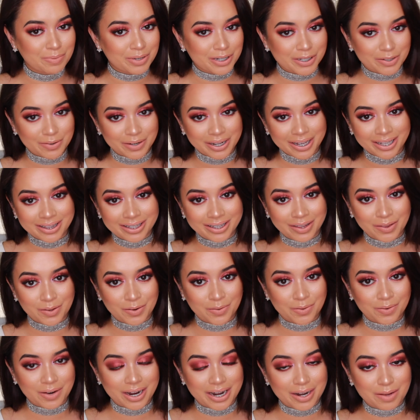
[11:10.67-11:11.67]
be sure to hit the
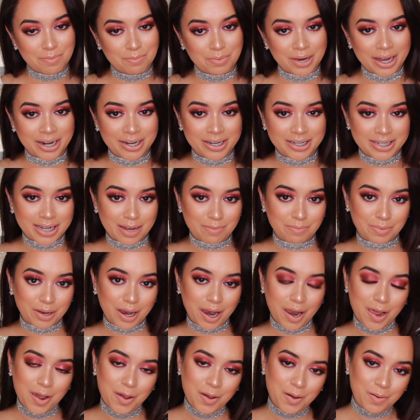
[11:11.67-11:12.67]
little red button down
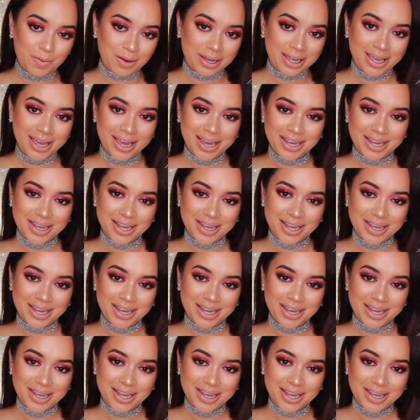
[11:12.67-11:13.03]
below